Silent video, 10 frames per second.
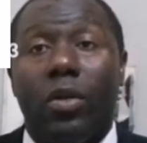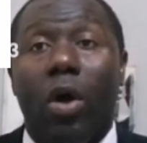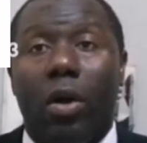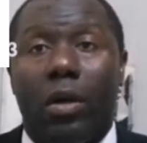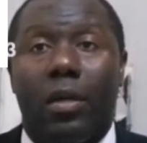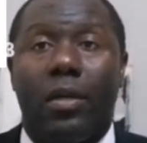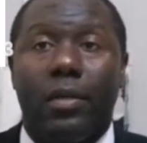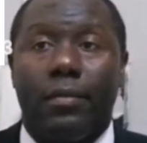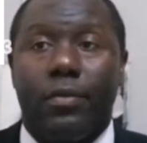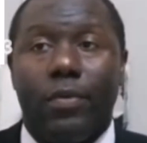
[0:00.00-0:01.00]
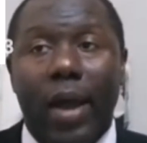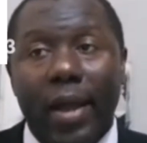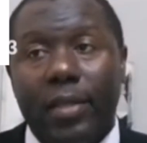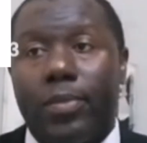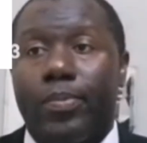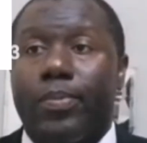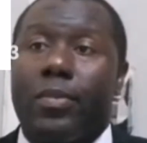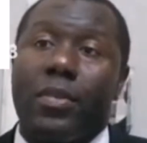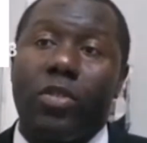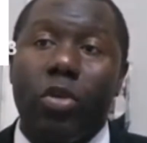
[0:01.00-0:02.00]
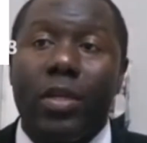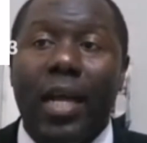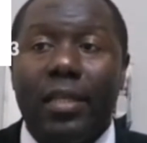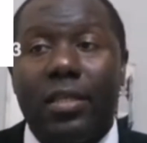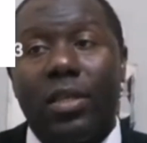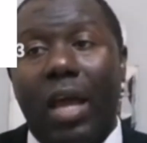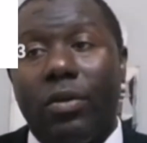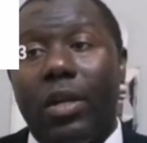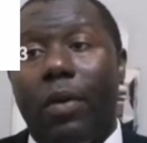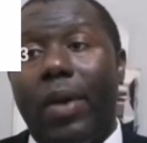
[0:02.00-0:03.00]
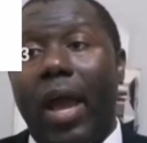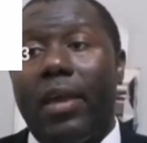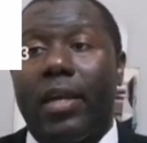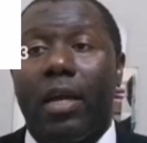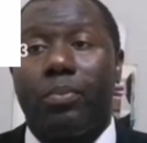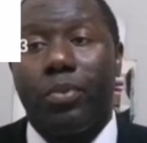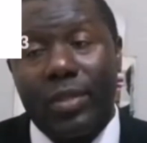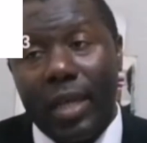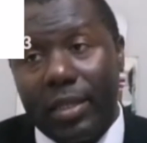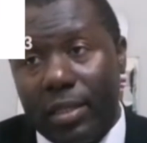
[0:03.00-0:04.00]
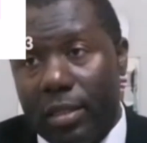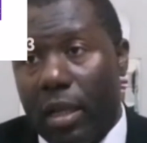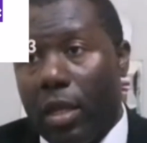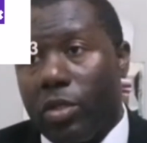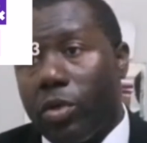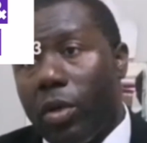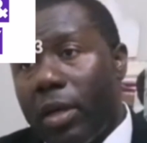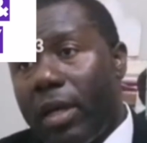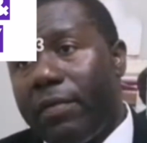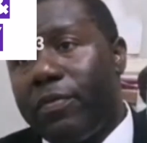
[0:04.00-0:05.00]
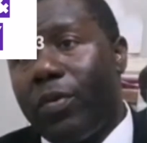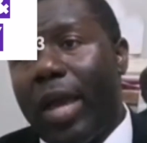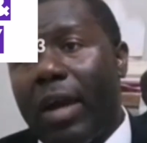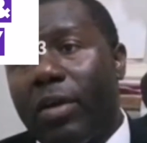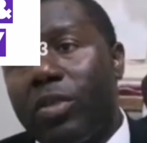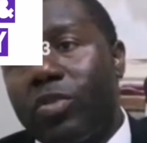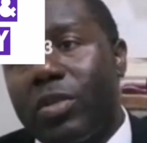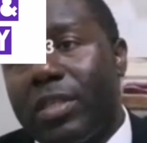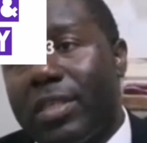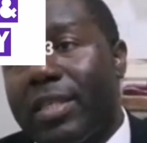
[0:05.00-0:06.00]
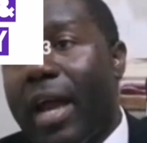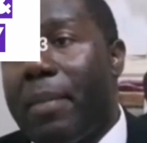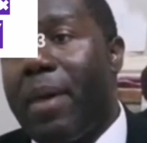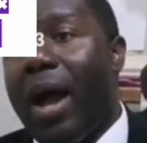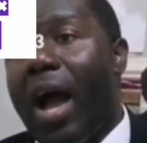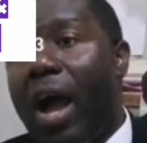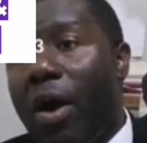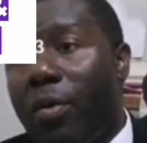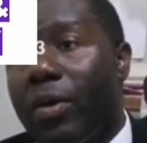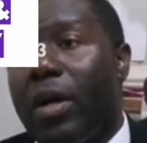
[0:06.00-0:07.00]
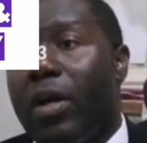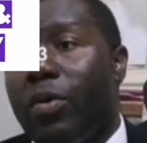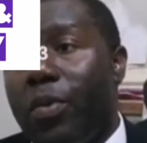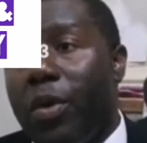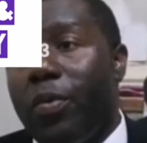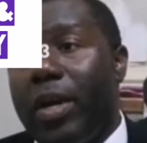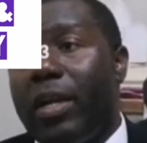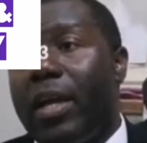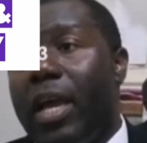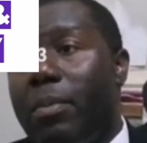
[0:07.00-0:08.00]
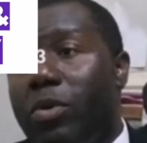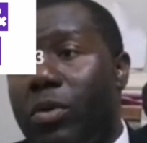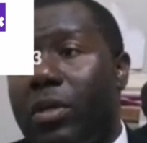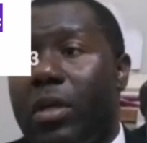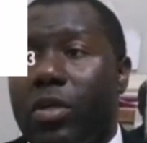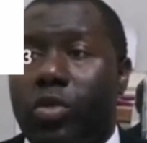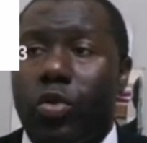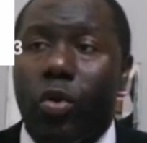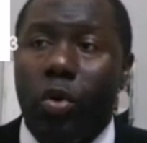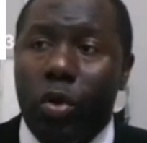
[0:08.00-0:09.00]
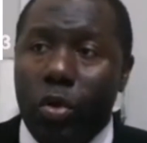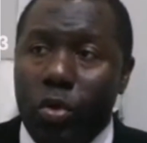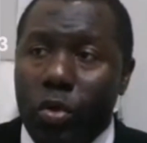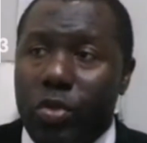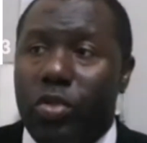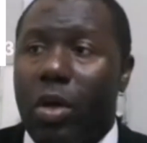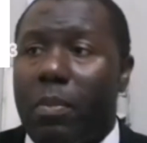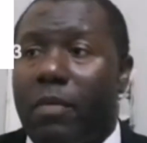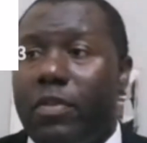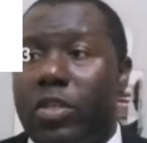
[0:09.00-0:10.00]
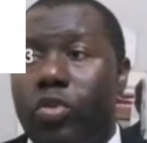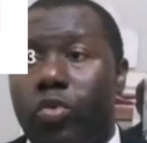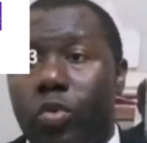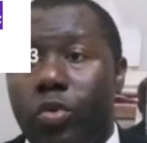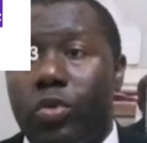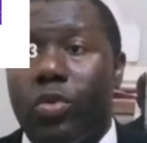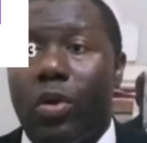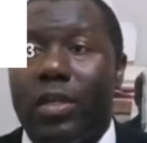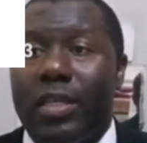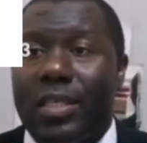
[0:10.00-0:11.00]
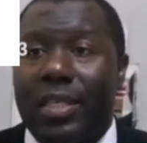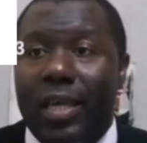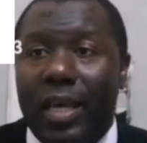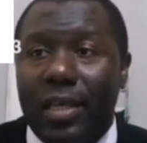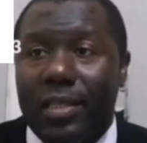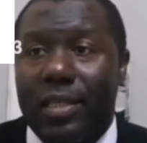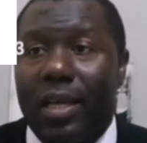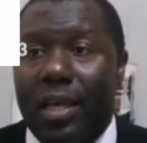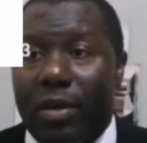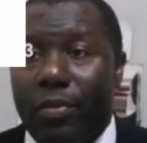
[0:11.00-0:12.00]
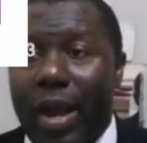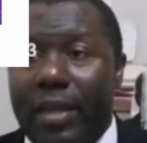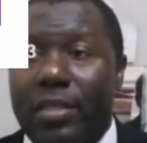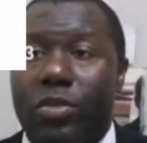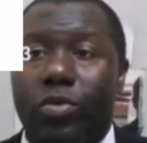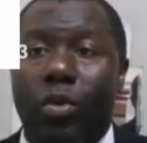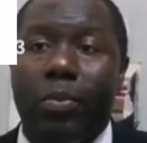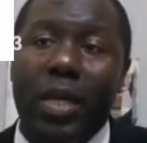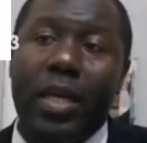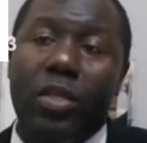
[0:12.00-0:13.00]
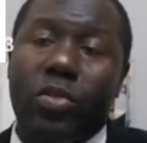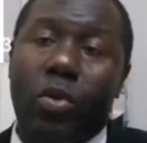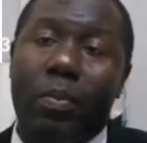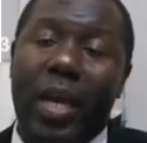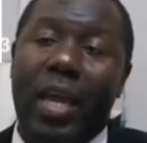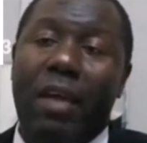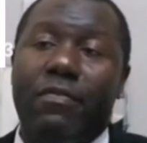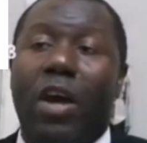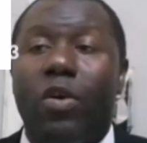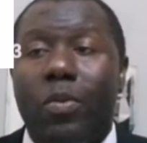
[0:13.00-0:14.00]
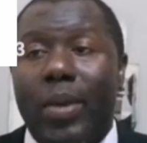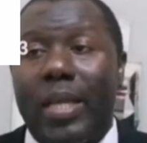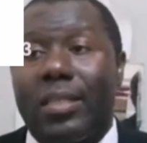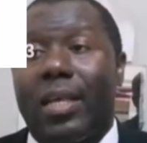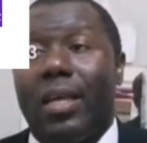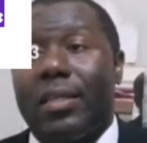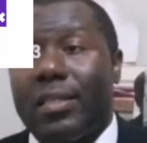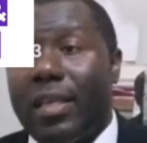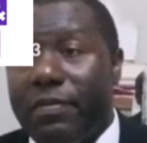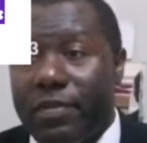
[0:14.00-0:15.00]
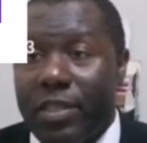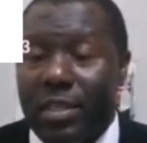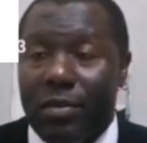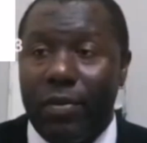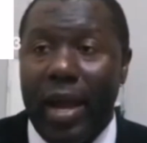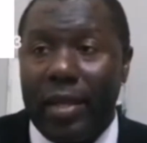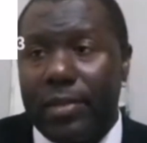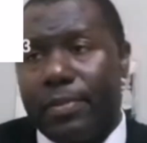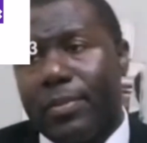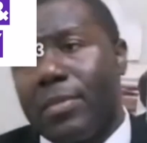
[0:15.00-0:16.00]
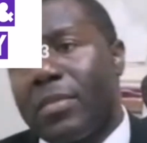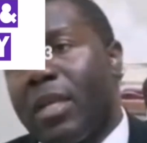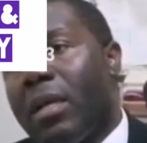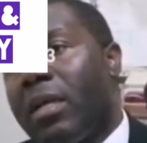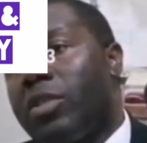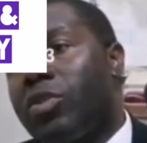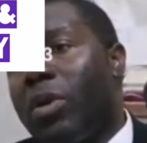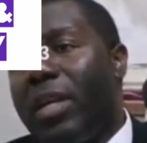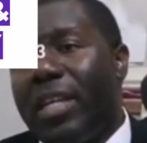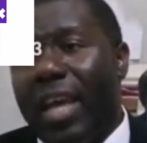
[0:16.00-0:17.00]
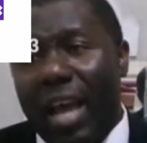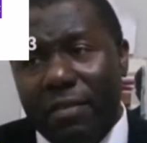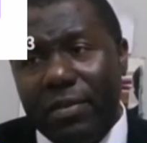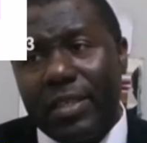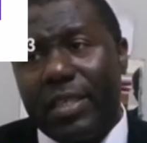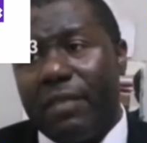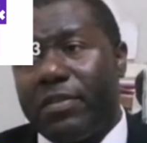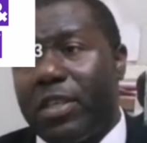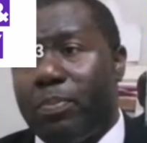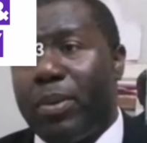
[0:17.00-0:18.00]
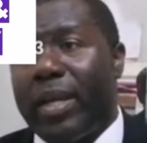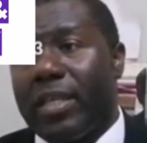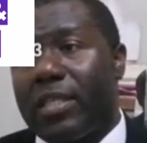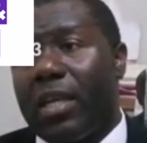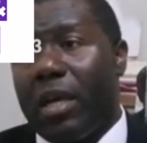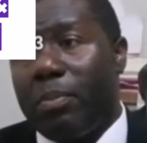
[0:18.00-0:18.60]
lock, right? So that is another way how you can protect it. So if we are going to describe how we will able to use some of these tools or these keys, right, to make environment safety, right? So in every safety place,